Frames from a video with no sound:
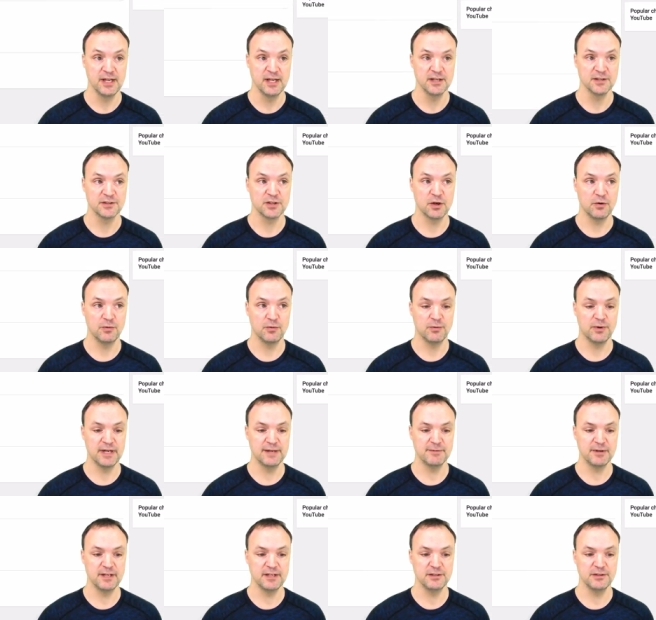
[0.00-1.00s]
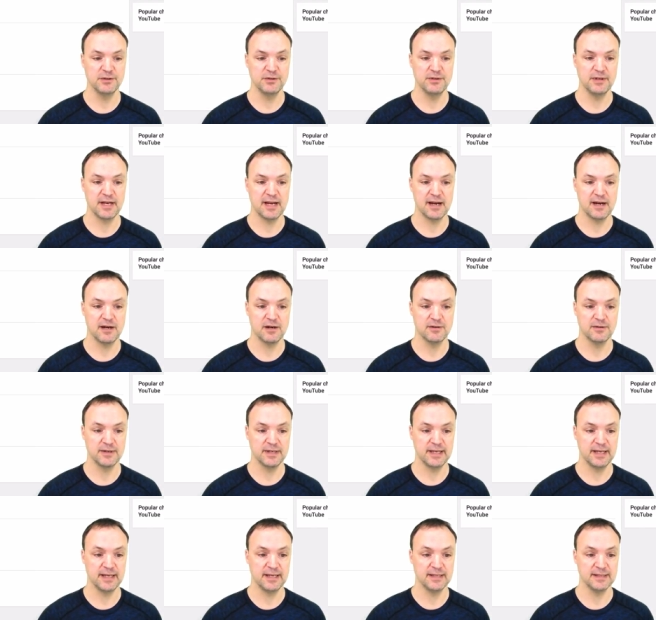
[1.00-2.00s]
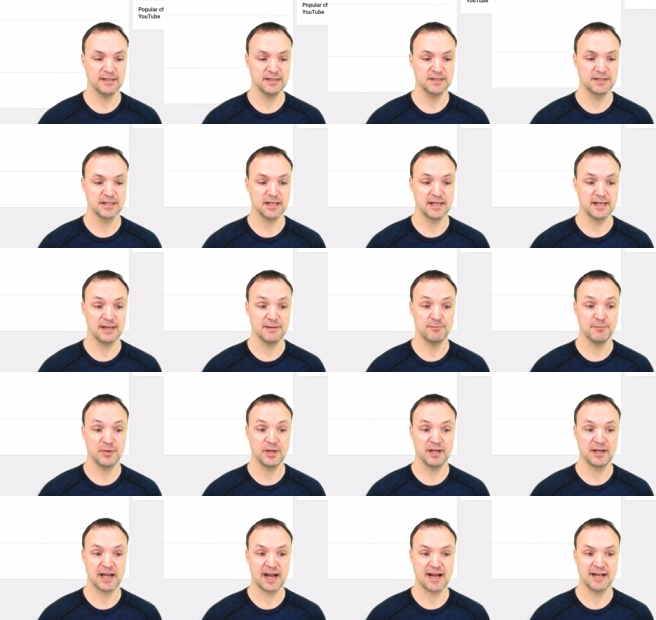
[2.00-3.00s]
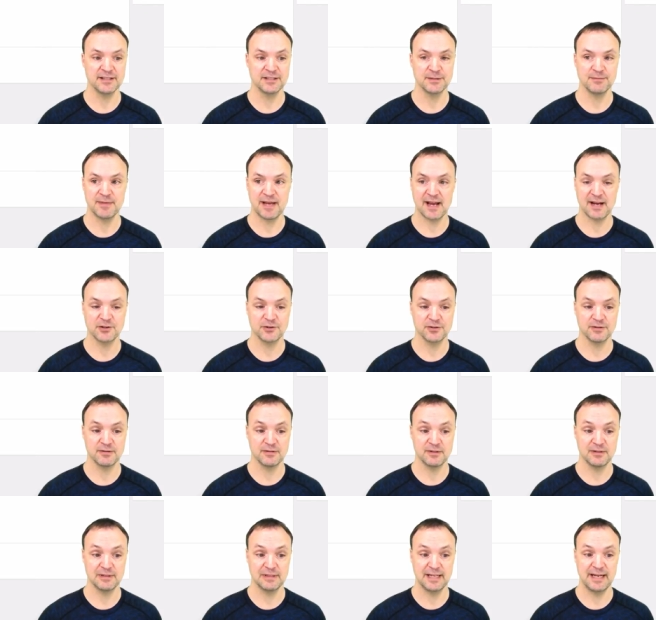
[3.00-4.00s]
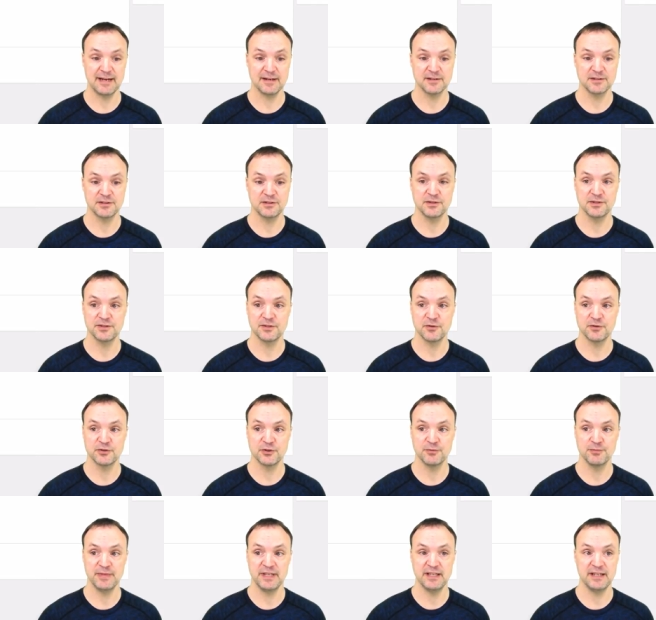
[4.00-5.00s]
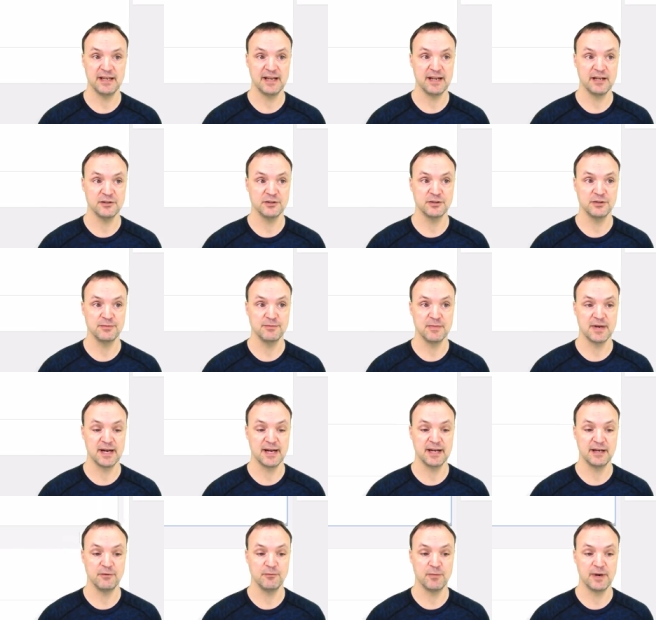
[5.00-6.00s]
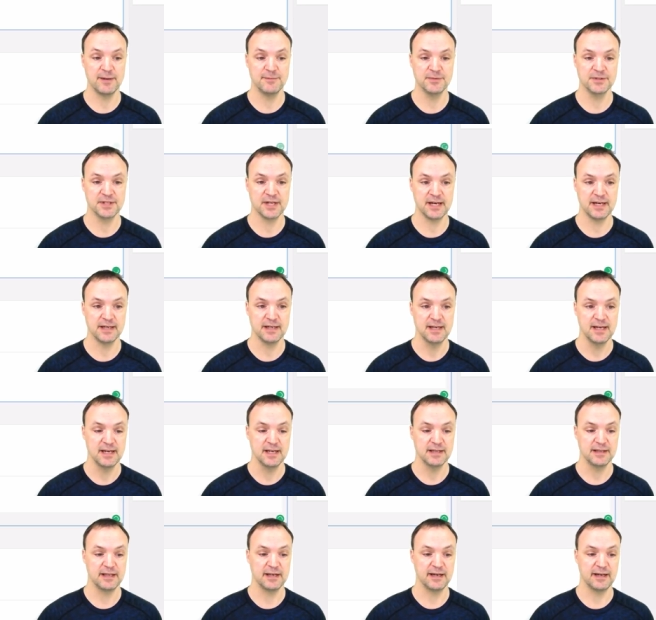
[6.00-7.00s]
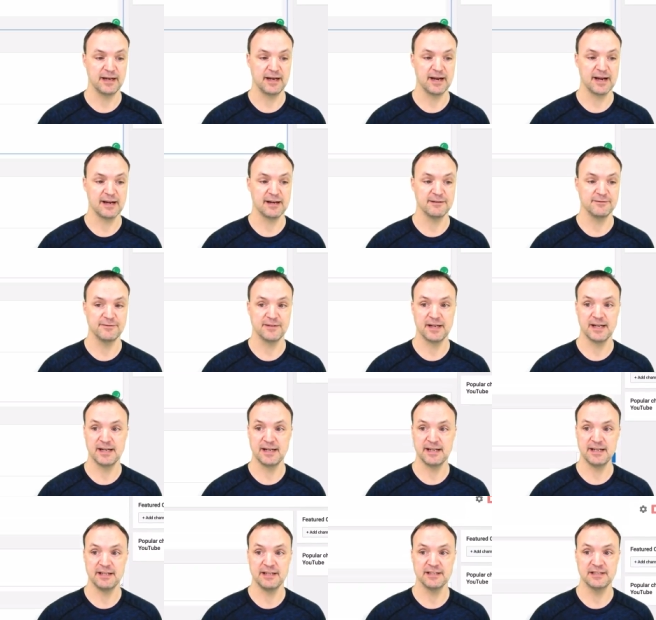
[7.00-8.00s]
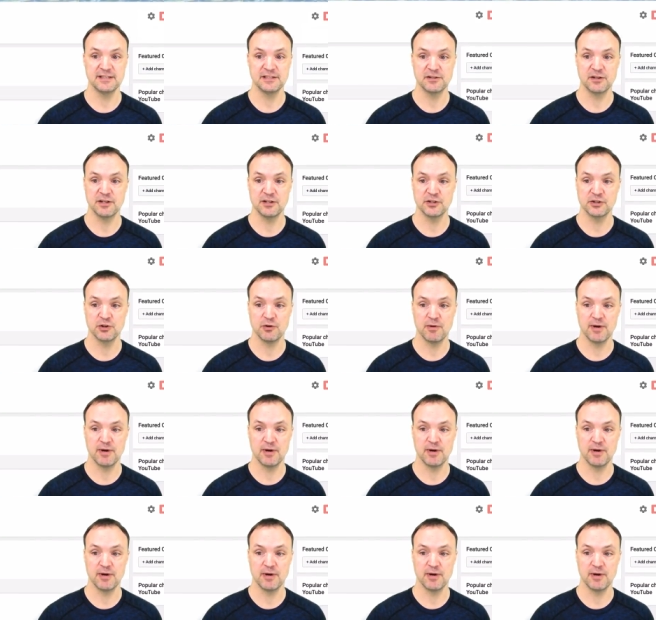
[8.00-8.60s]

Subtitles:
So what I'm going to do now is add some actual links to social media and to my website that I have, and this is going to show